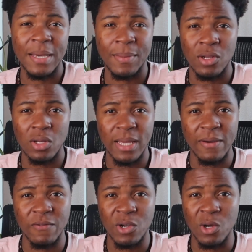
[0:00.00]
I mean, not
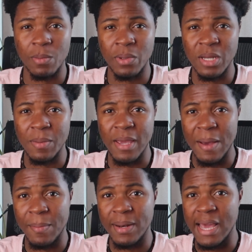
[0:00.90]
every company may
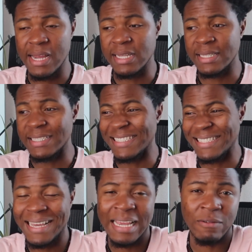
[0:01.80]
apply these
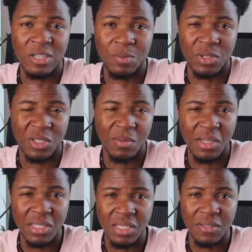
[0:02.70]
nine
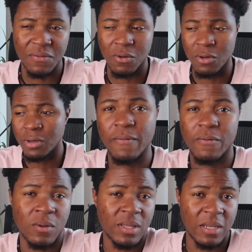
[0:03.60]
responsibilities for
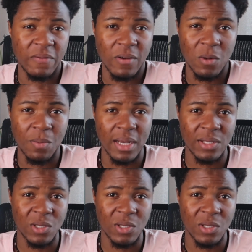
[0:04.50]
front end developers.